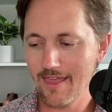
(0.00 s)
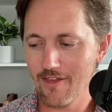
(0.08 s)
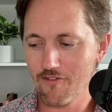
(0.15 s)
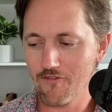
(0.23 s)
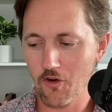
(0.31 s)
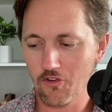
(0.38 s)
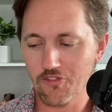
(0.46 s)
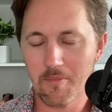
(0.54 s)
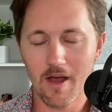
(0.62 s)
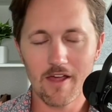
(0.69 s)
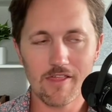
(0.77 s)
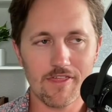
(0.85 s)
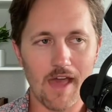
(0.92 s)
first
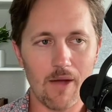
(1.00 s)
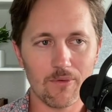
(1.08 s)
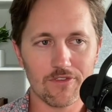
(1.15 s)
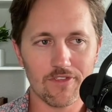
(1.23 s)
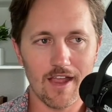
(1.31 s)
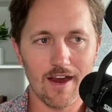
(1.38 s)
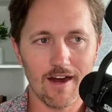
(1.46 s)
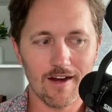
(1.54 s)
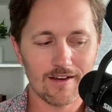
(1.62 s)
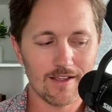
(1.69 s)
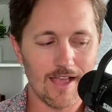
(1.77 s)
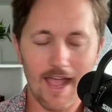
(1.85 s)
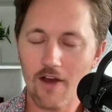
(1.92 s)
month I was
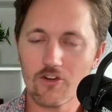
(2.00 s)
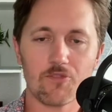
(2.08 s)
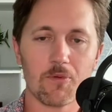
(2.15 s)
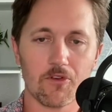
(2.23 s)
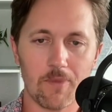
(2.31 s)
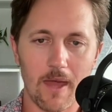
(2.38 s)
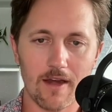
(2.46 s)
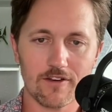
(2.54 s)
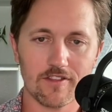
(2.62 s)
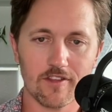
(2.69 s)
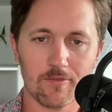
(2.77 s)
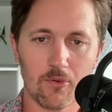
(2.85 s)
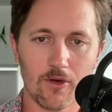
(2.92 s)
there, I already spoke Spanish
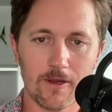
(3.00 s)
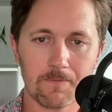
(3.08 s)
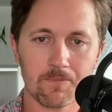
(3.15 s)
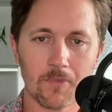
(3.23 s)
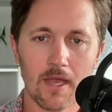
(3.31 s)
at this point,